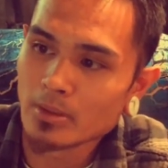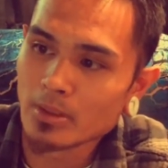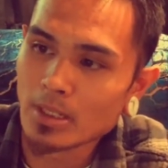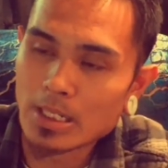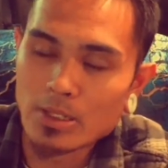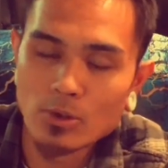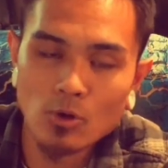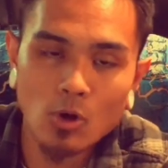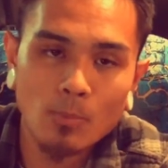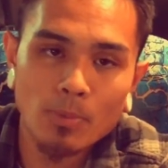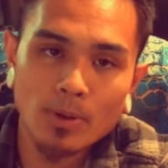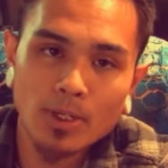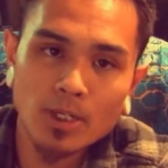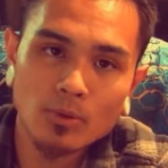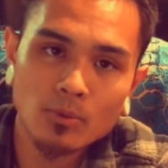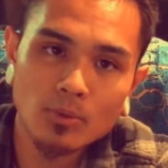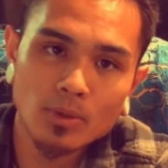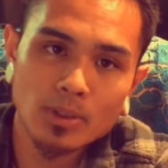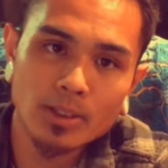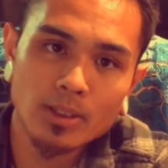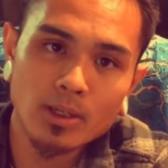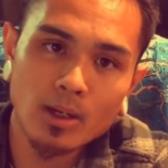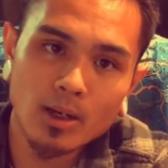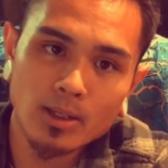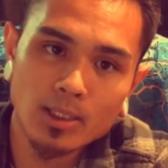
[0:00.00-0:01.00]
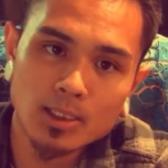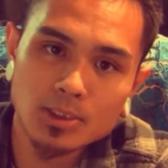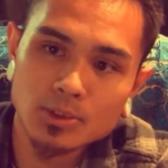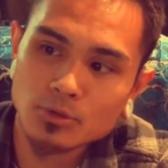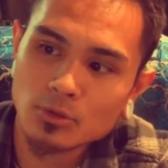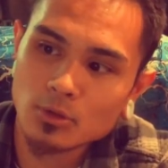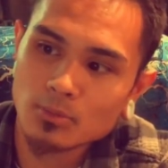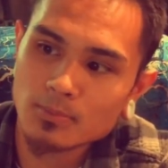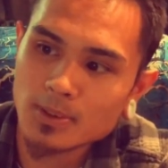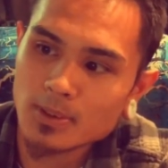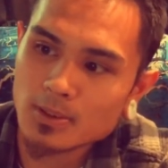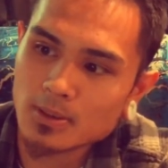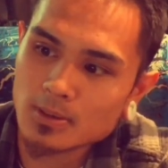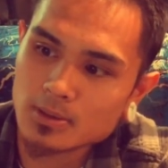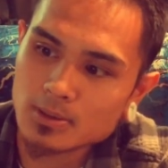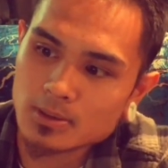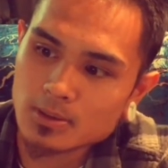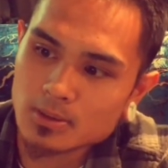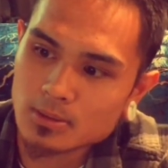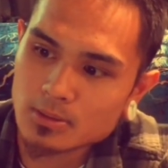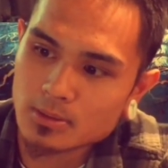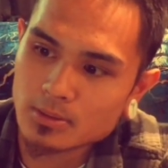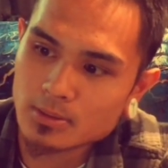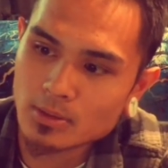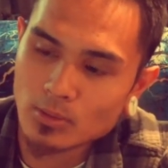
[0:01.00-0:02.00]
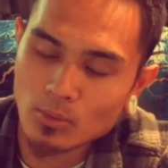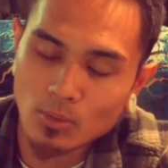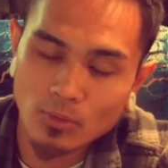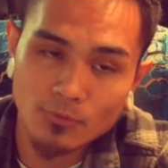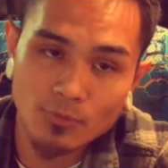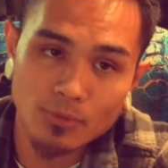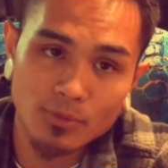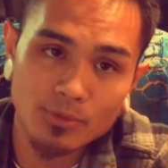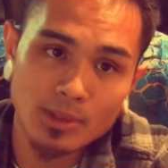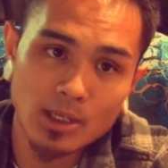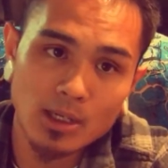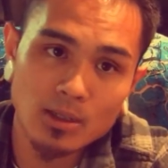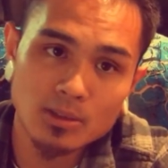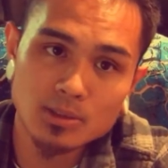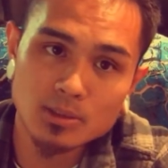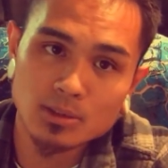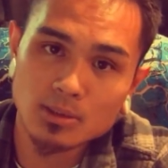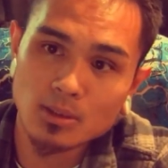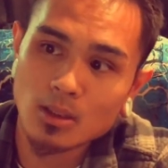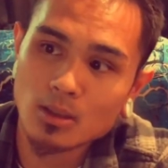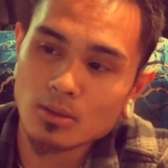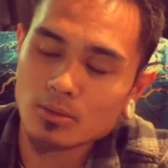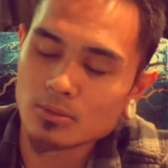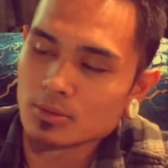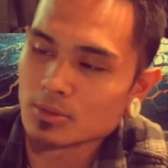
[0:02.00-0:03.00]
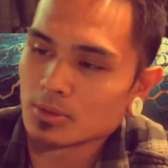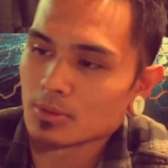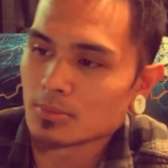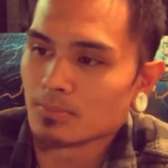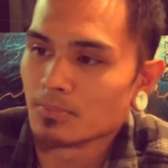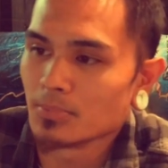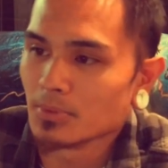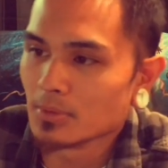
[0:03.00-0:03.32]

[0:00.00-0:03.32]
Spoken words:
And nobody really got into them because they were over $1,000.